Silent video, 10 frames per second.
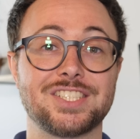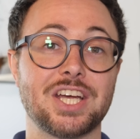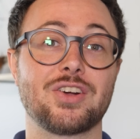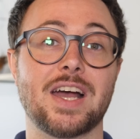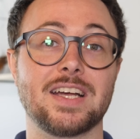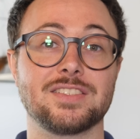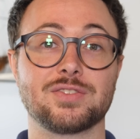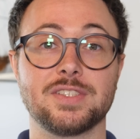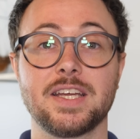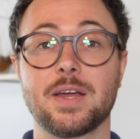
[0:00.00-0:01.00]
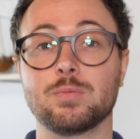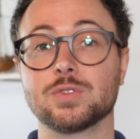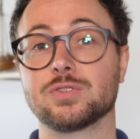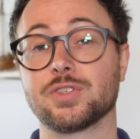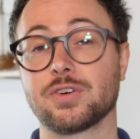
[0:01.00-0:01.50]
Ciao guys, today I
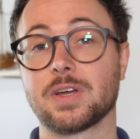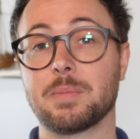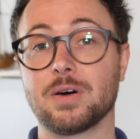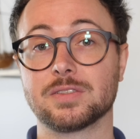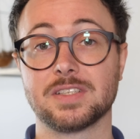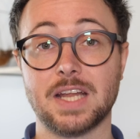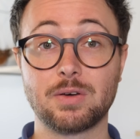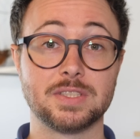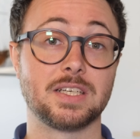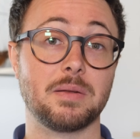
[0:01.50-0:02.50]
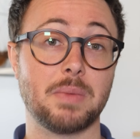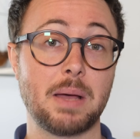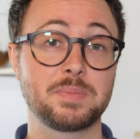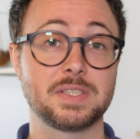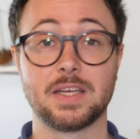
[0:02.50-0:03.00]
want to talk about nautical
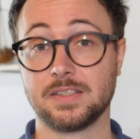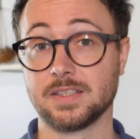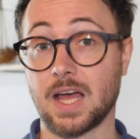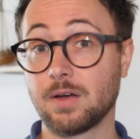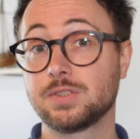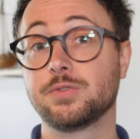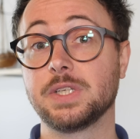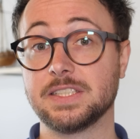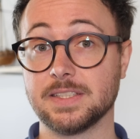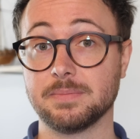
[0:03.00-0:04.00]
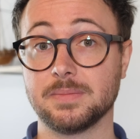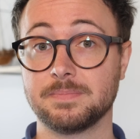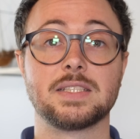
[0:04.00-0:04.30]
maps and how to read them.